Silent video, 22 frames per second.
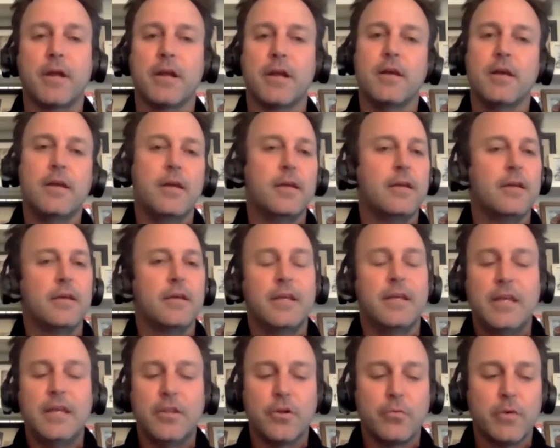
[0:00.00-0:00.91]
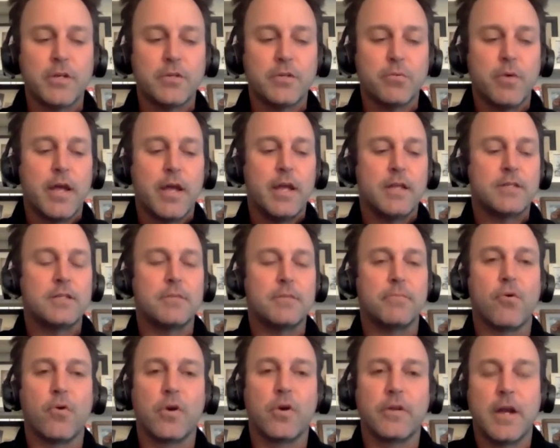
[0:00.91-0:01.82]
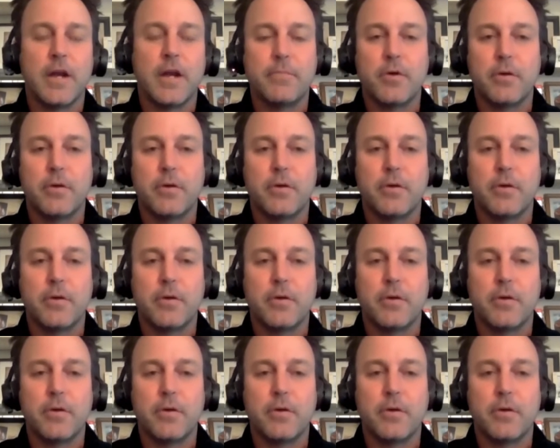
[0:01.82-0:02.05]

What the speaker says: But either which way, it's important that I